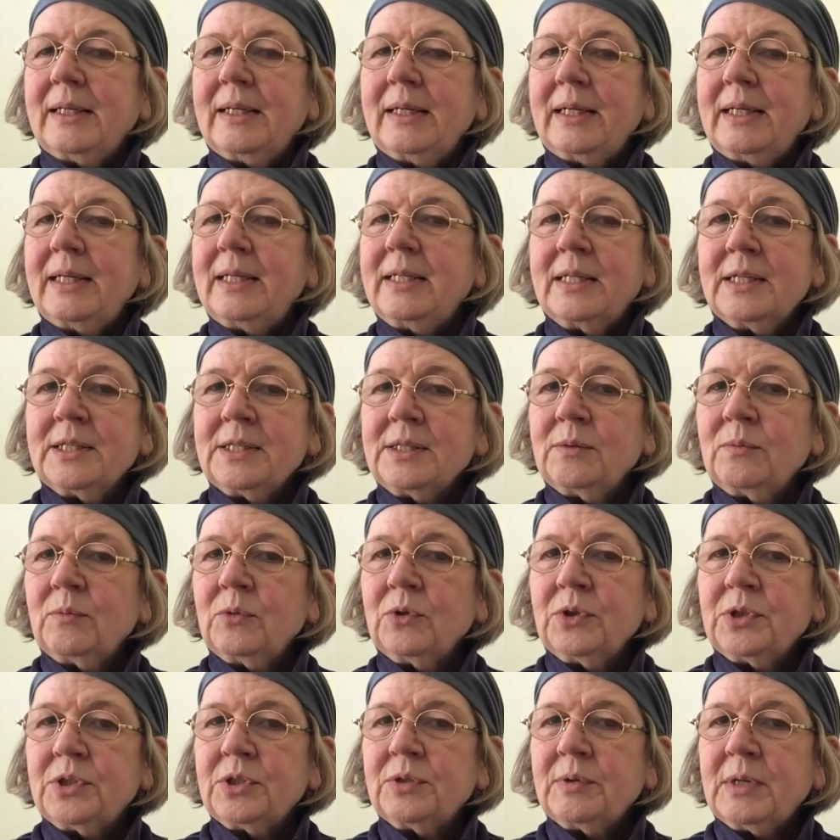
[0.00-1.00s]
He doesn't
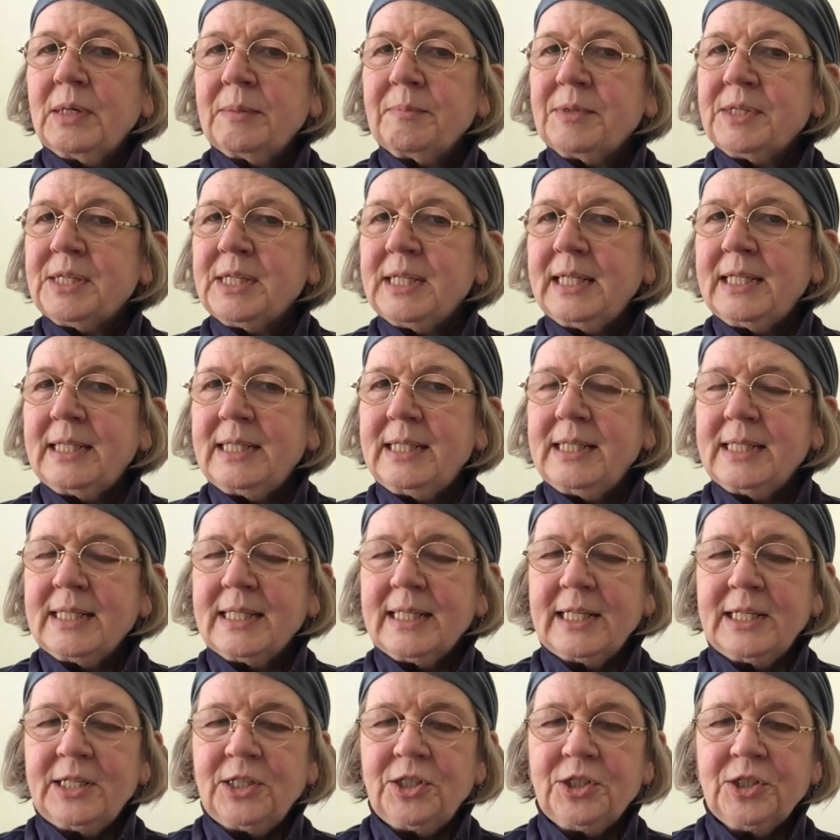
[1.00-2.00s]
want to upset his
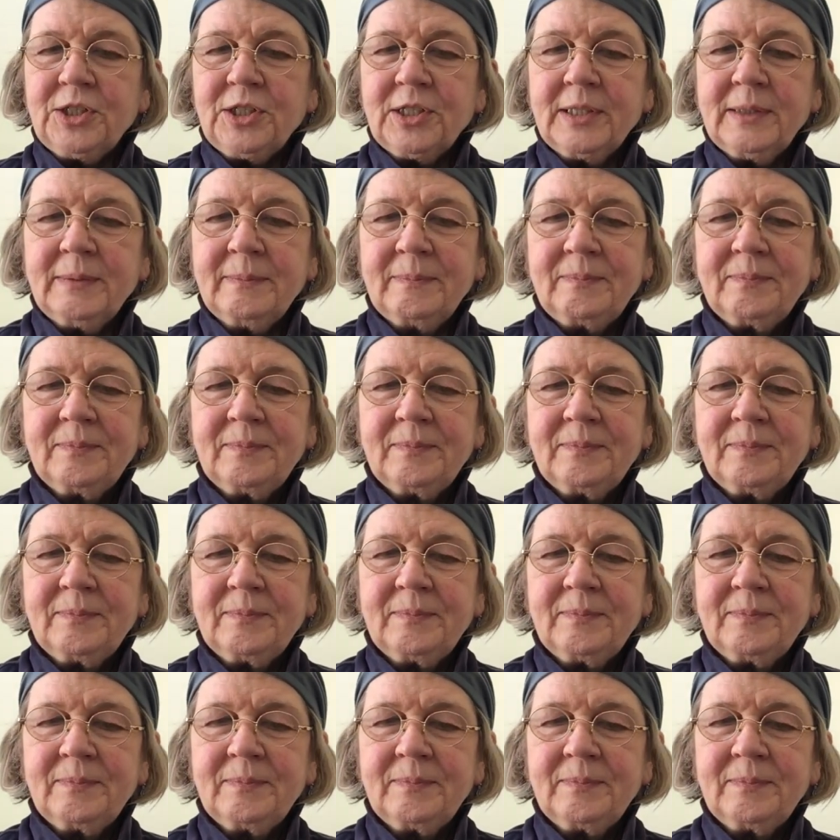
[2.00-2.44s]
kitchener.